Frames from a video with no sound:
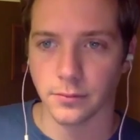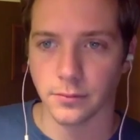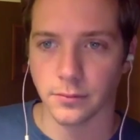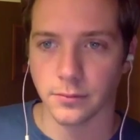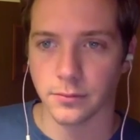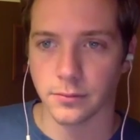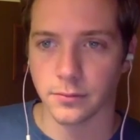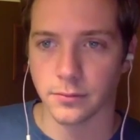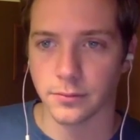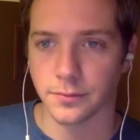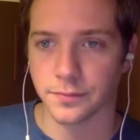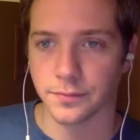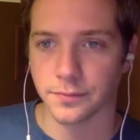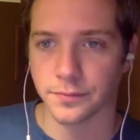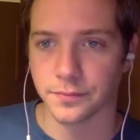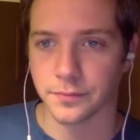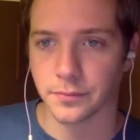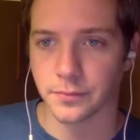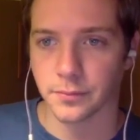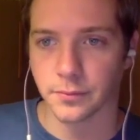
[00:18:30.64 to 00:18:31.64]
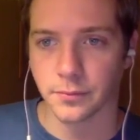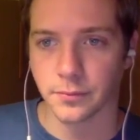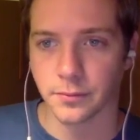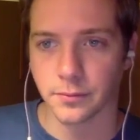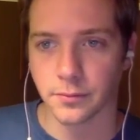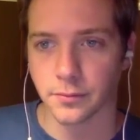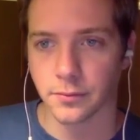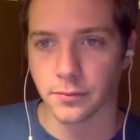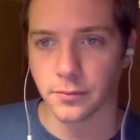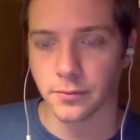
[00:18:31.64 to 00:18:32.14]

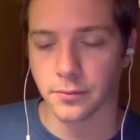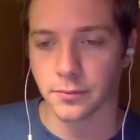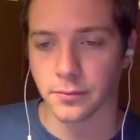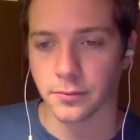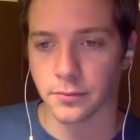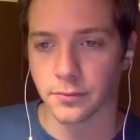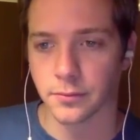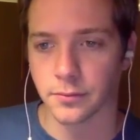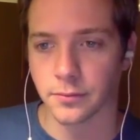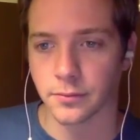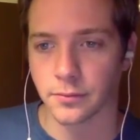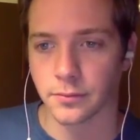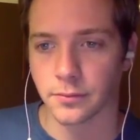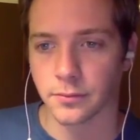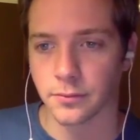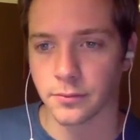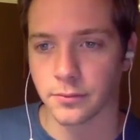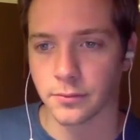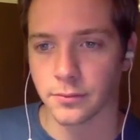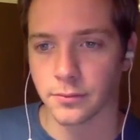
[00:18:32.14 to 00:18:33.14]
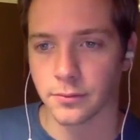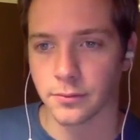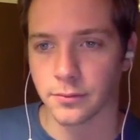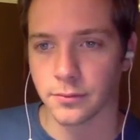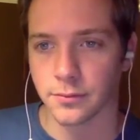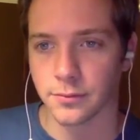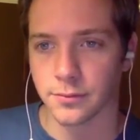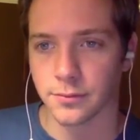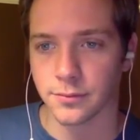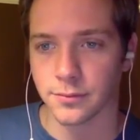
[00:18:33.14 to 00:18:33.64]

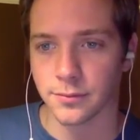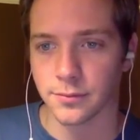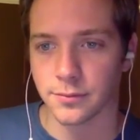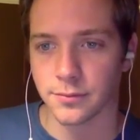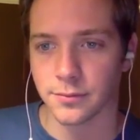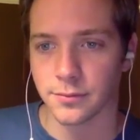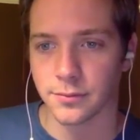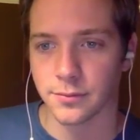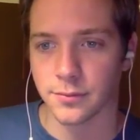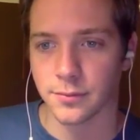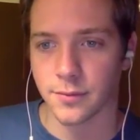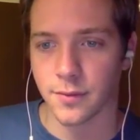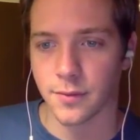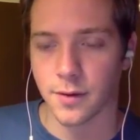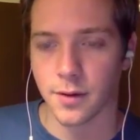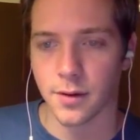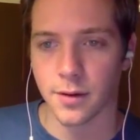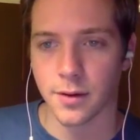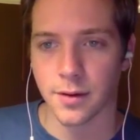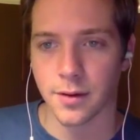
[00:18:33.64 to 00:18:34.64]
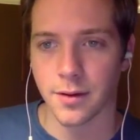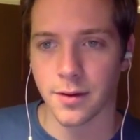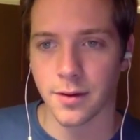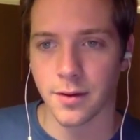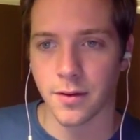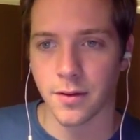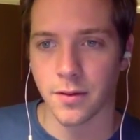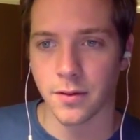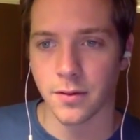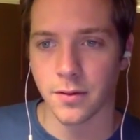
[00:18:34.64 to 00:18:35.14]

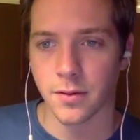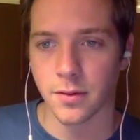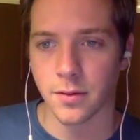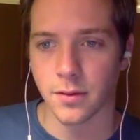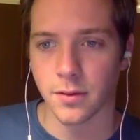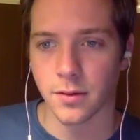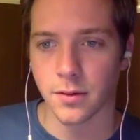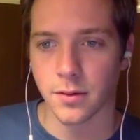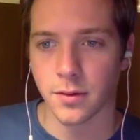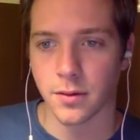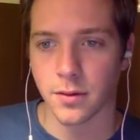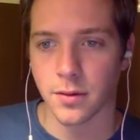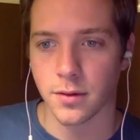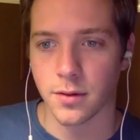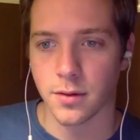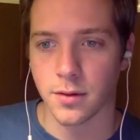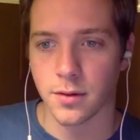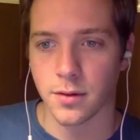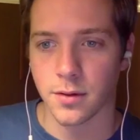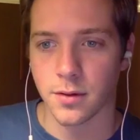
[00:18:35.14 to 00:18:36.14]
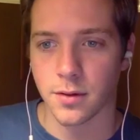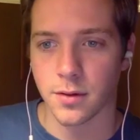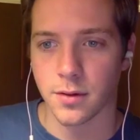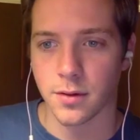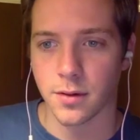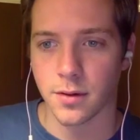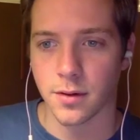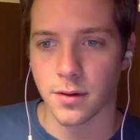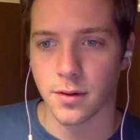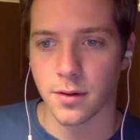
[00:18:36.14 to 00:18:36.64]

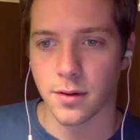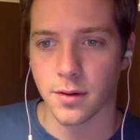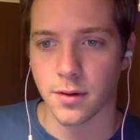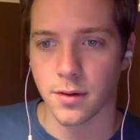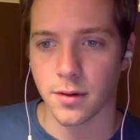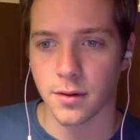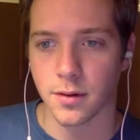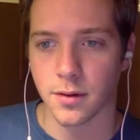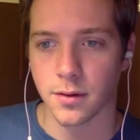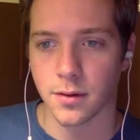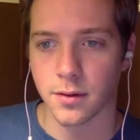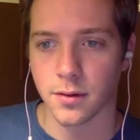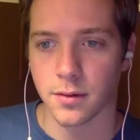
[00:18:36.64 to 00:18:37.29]
This person isn't speaking.